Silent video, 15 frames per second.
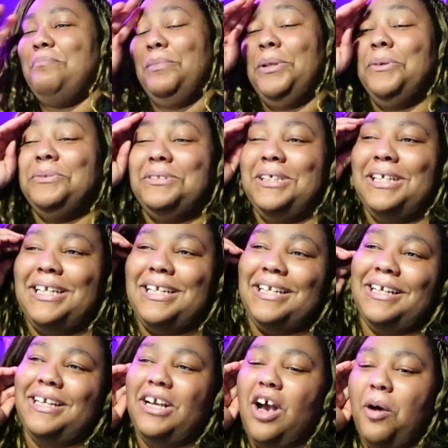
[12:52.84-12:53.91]
music
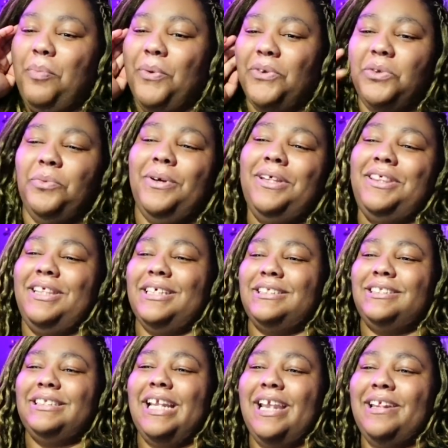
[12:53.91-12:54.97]
coupled with this
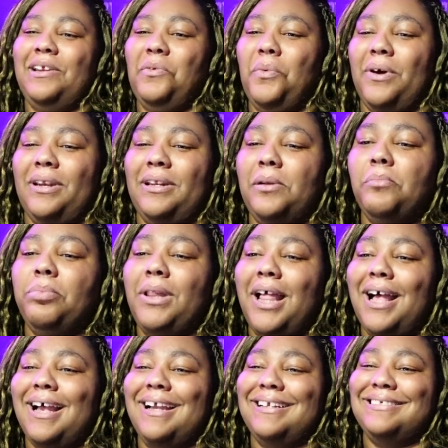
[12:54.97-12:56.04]
scene and what it
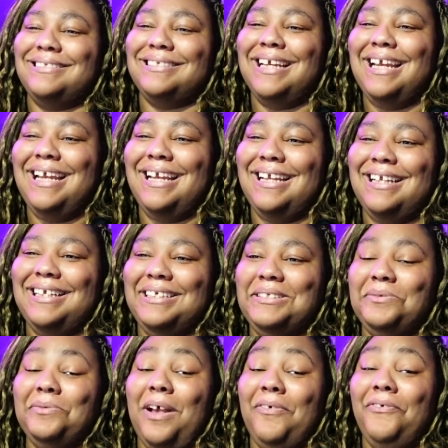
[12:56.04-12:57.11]
implies
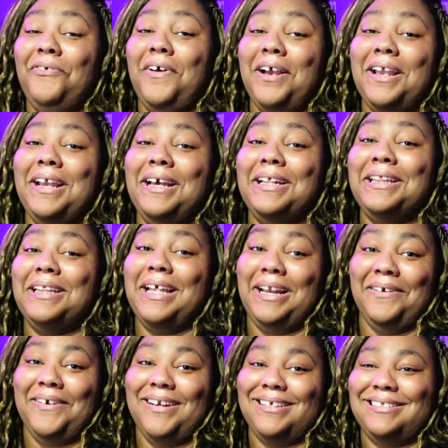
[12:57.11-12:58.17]
is fucking
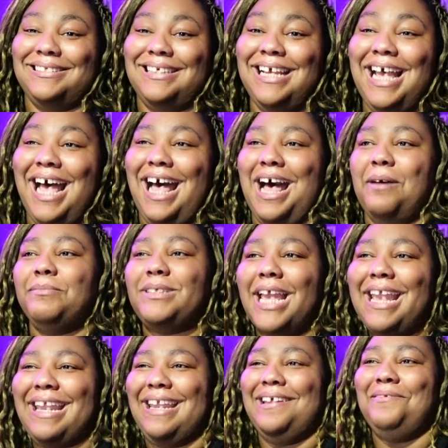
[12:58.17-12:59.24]
hilarious. I'm
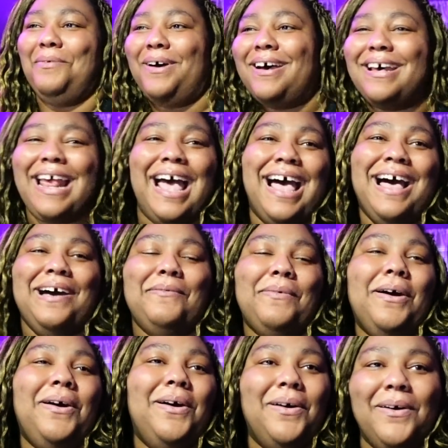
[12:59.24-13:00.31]
taking what I
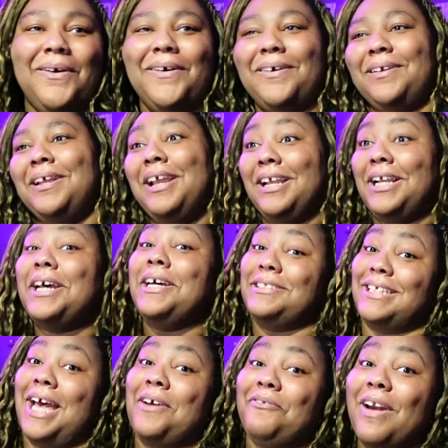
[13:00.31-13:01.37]
want cuz
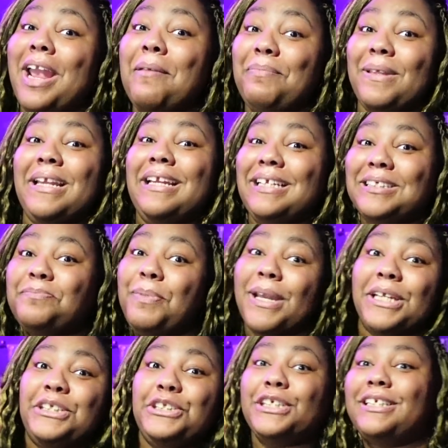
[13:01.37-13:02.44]
I rape these
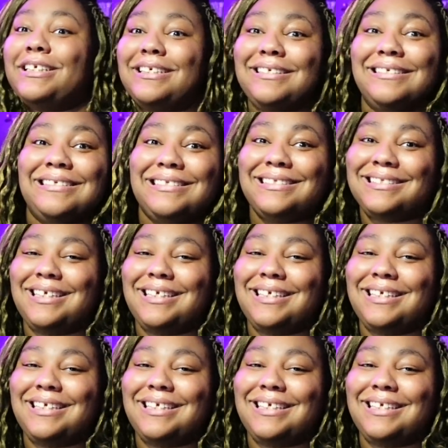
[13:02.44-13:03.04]
bitches.